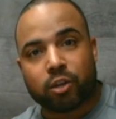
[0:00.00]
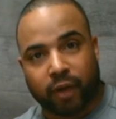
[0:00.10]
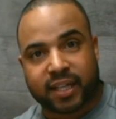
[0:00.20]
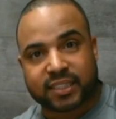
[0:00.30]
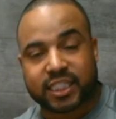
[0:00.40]

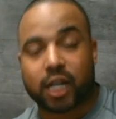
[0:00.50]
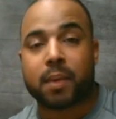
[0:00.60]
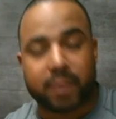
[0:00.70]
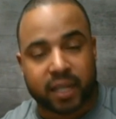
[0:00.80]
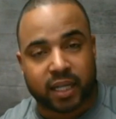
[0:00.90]
great
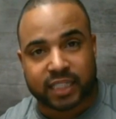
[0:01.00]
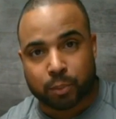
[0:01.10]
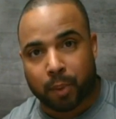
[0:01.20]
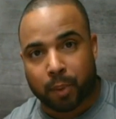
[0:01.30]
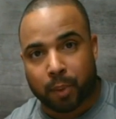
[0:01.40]
concealment because
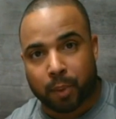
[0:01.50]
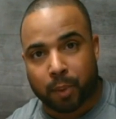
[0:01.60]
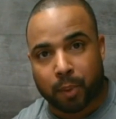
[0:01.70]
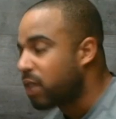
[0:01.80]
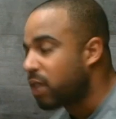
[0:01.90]
that's the purpose of a
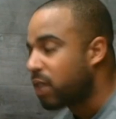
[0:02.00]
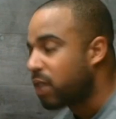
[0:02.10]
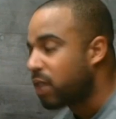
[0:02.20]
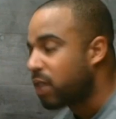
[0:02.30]
concealment.